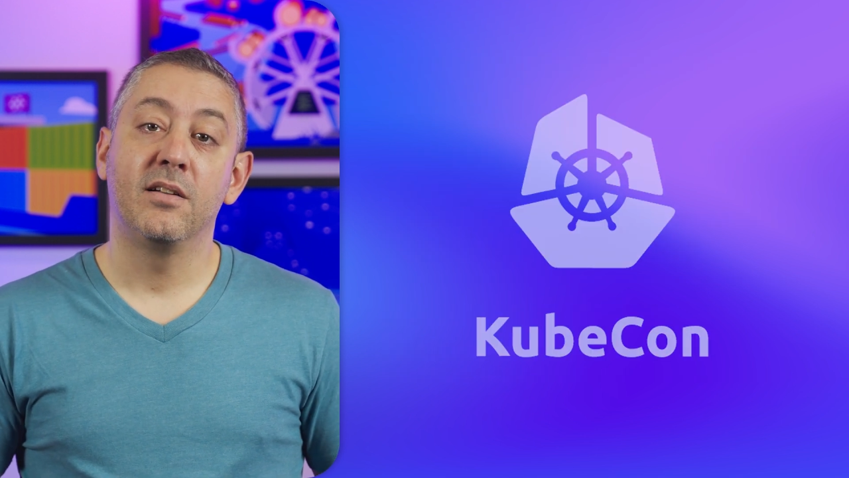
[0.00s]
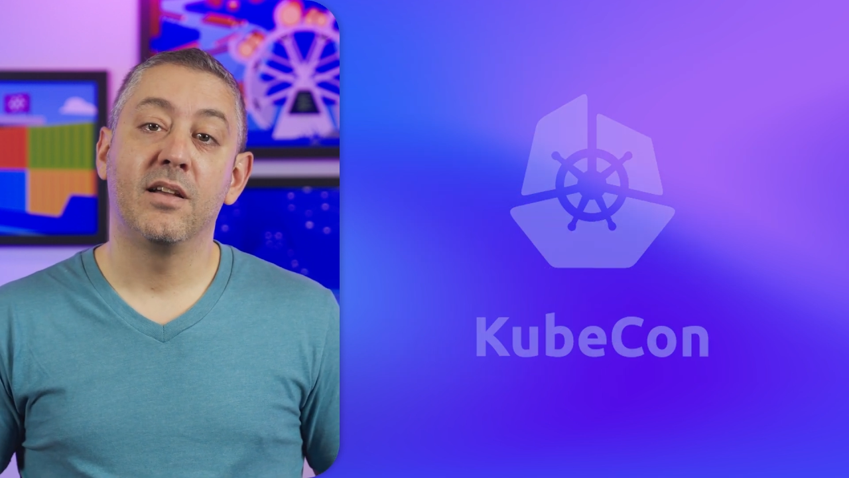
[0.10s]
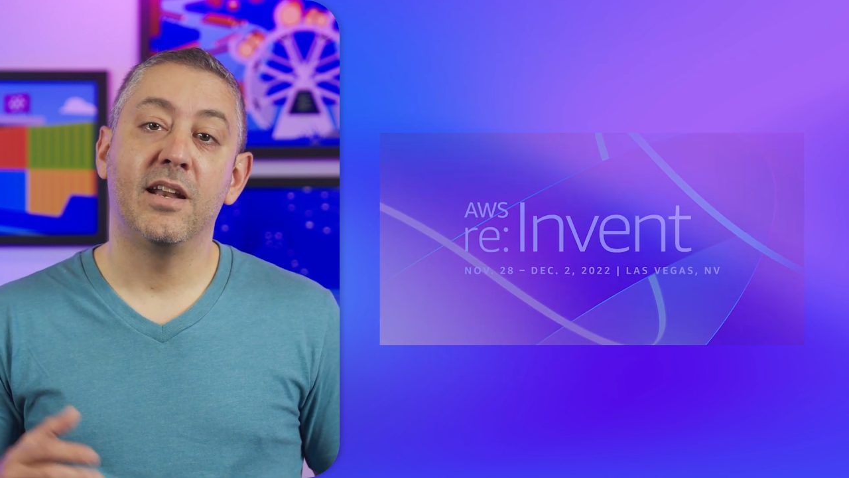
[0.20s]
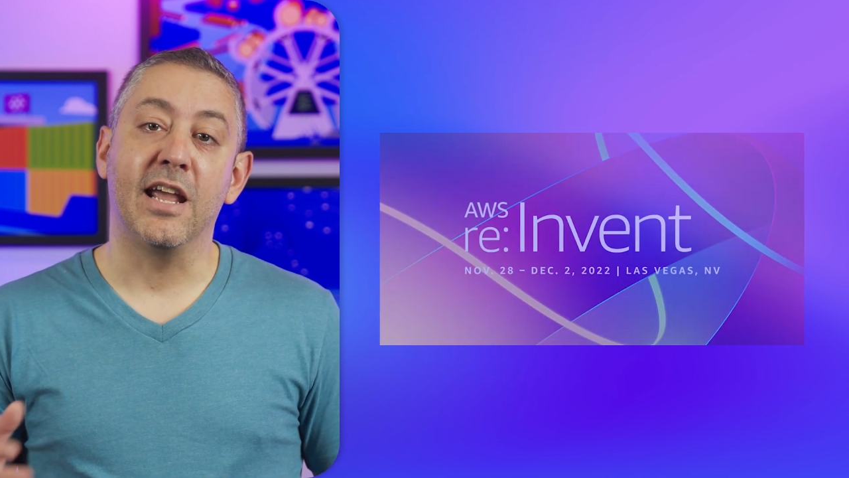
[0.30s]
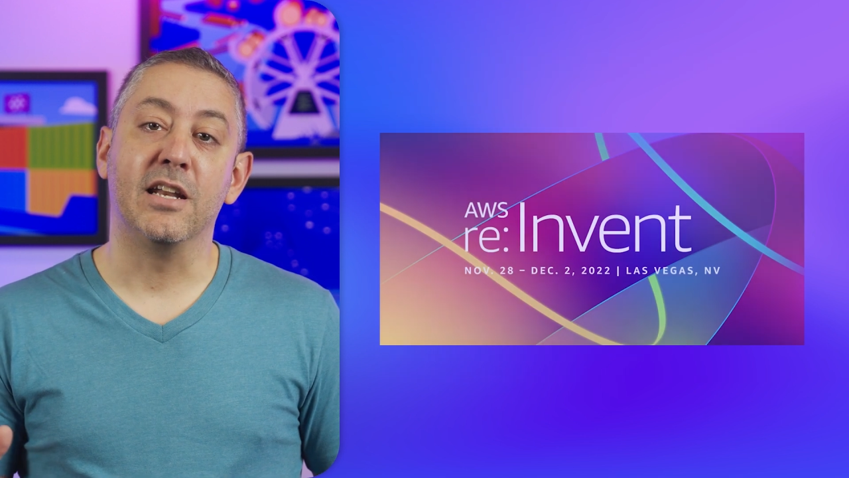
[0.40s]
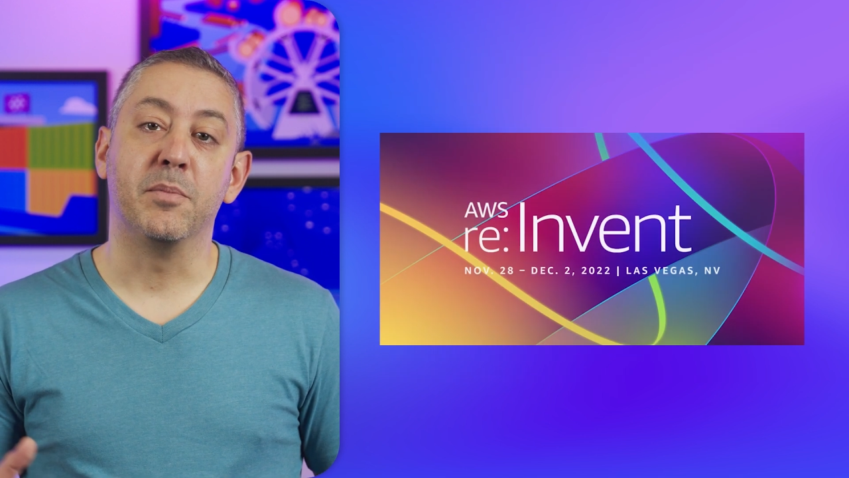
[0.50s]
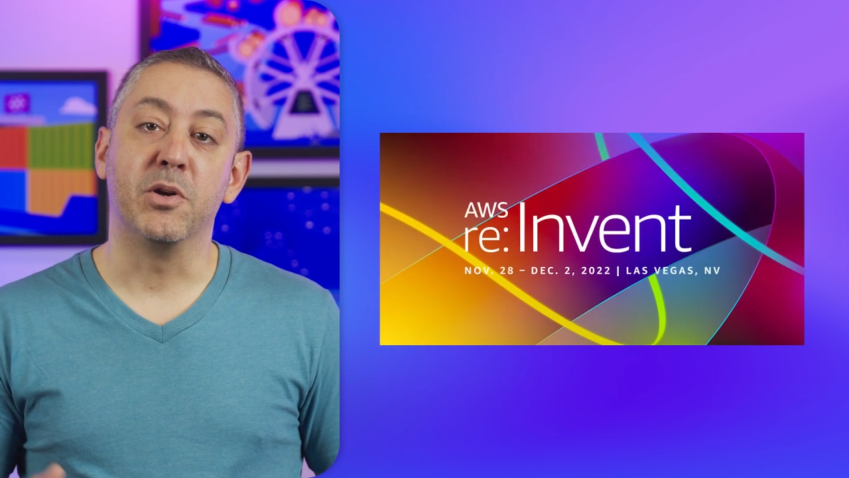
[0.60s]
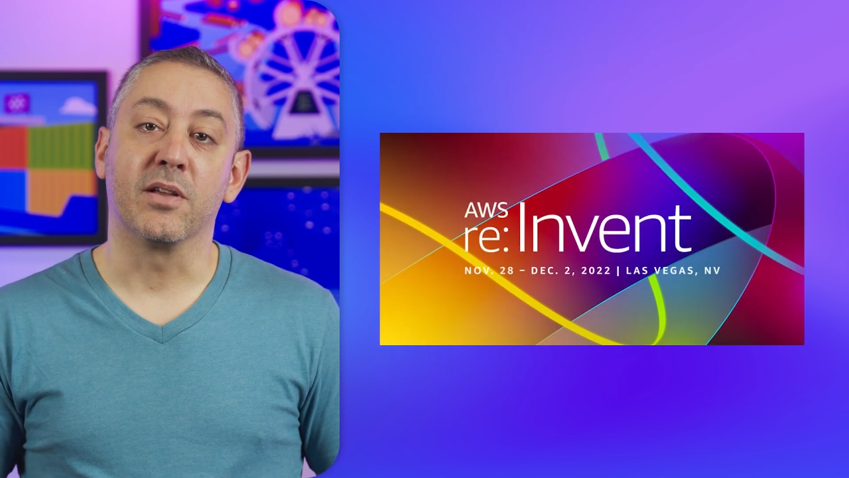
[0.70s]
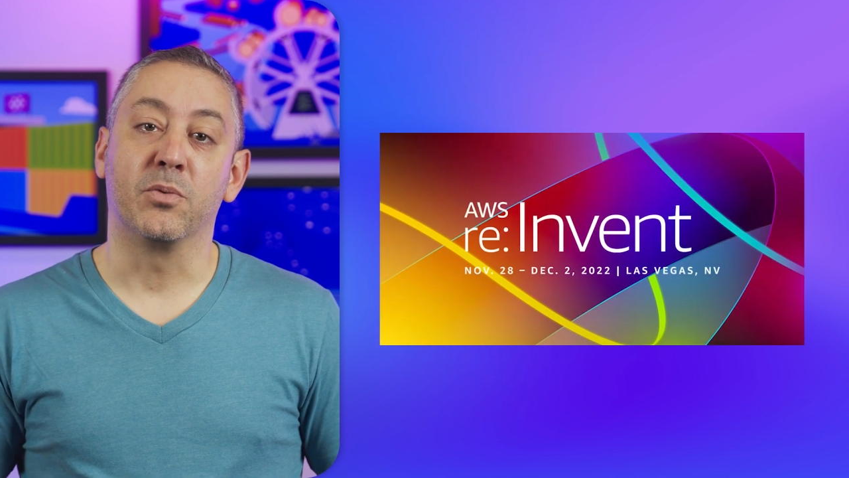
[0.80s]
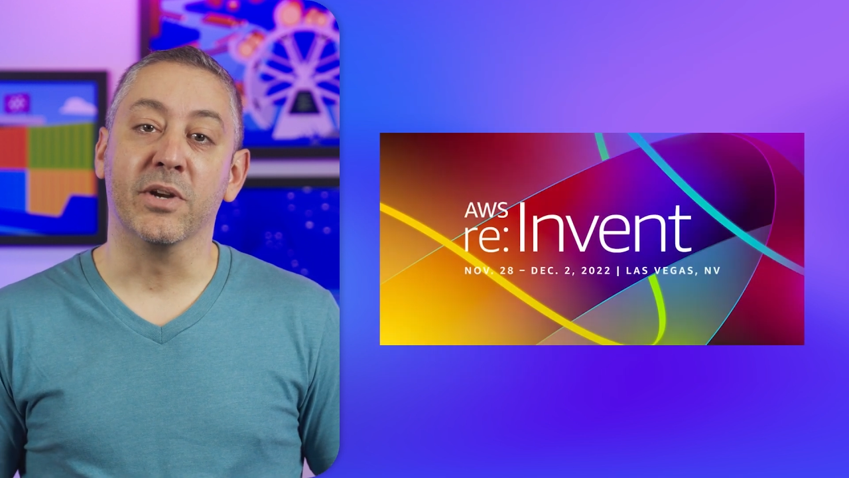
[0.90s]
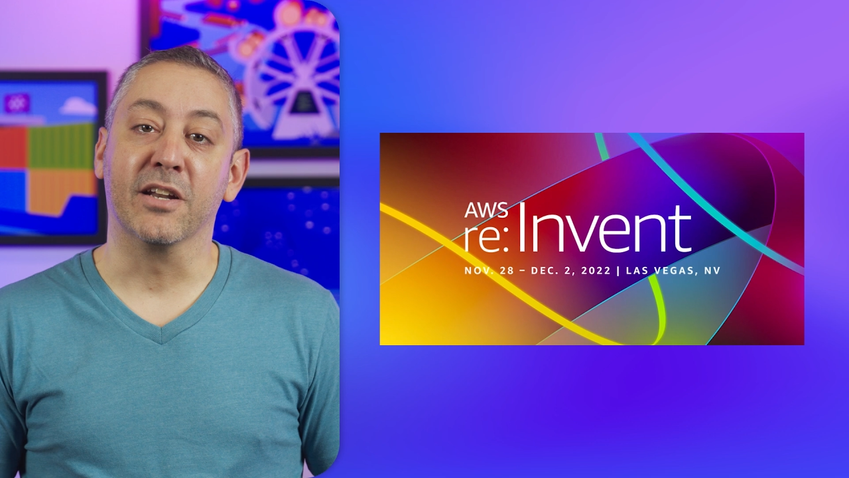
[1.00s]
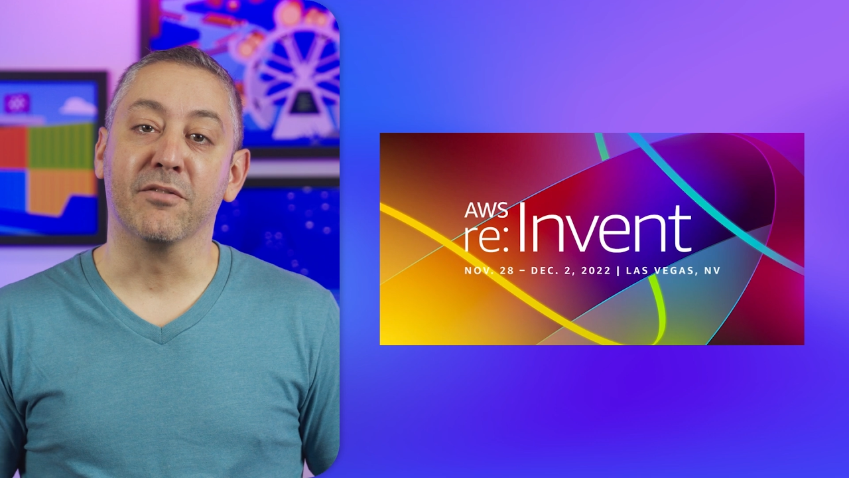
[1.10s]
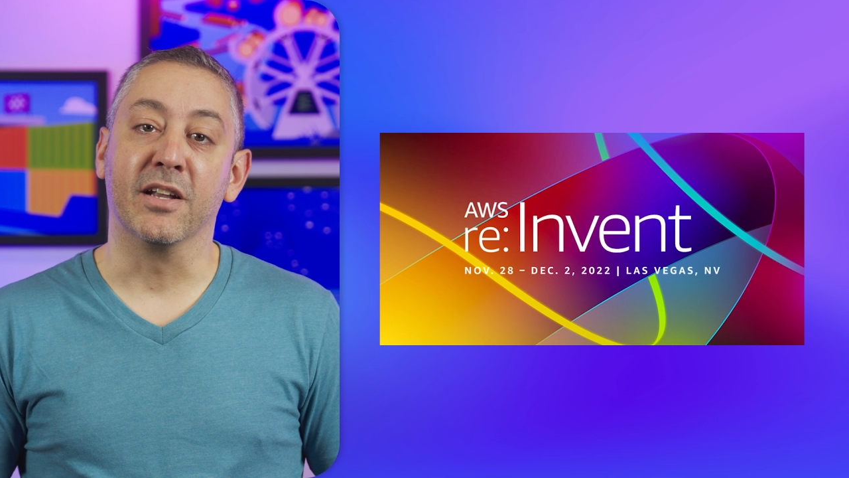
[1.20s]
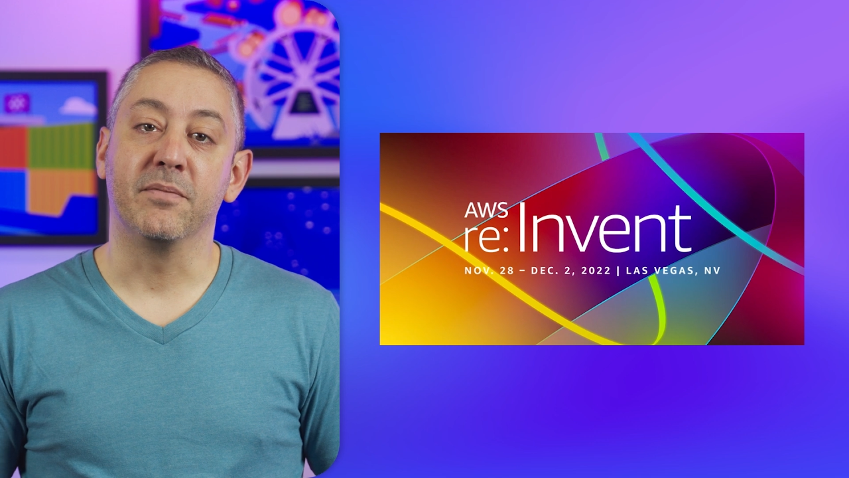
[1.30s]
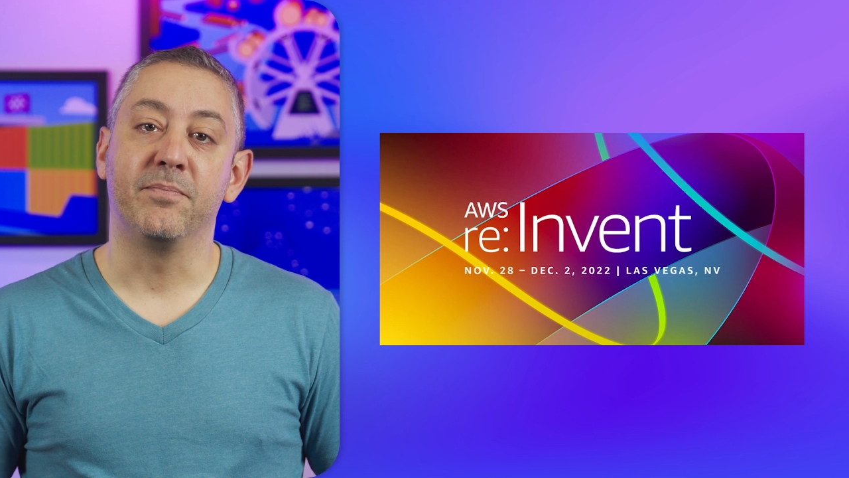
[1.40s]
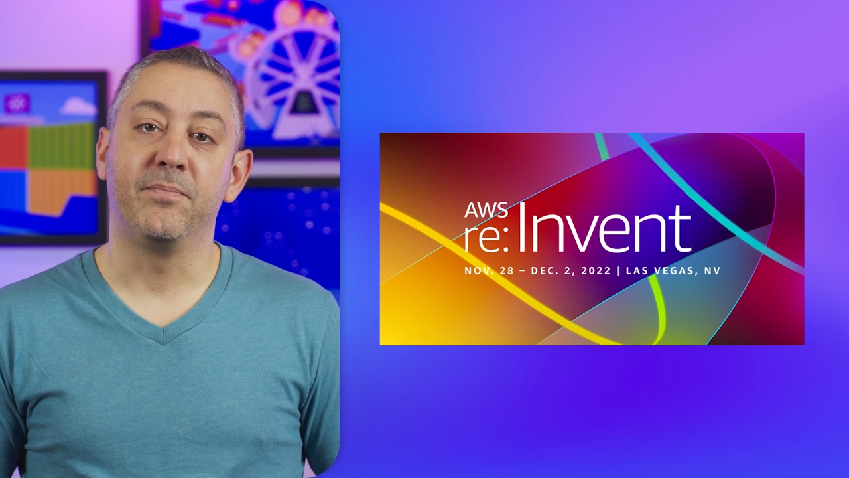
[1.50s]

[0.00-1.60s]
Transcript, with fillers: and AWS reInvent.